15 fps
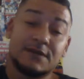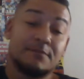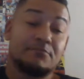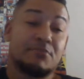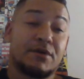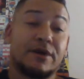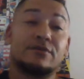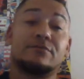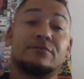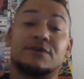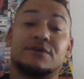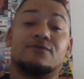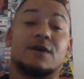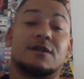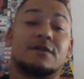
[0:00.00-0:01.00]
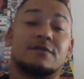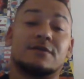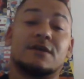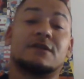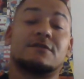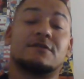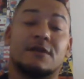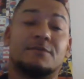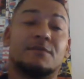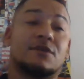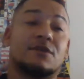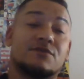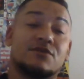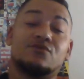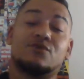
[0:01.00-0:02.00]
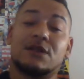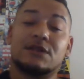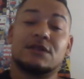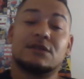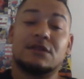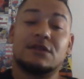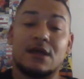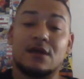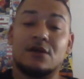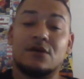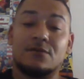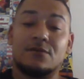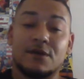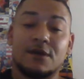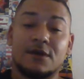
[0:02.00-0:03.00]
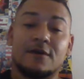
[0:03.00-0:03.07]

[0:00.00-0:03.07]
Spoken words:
It better be ready at the helm